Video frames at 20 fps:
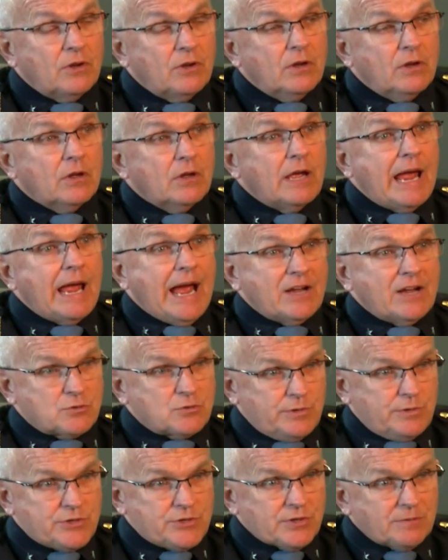due
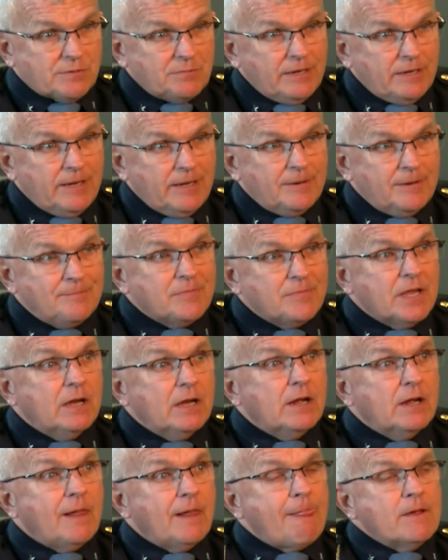process, as we
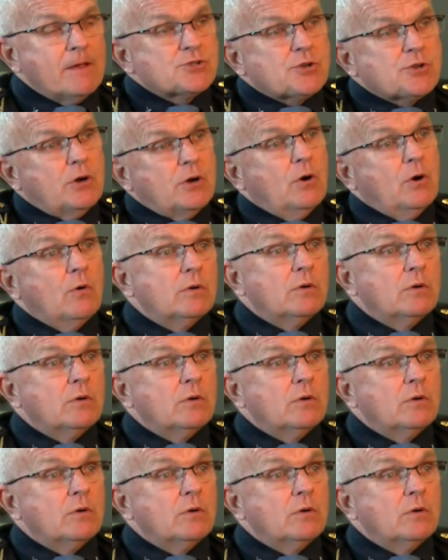should be.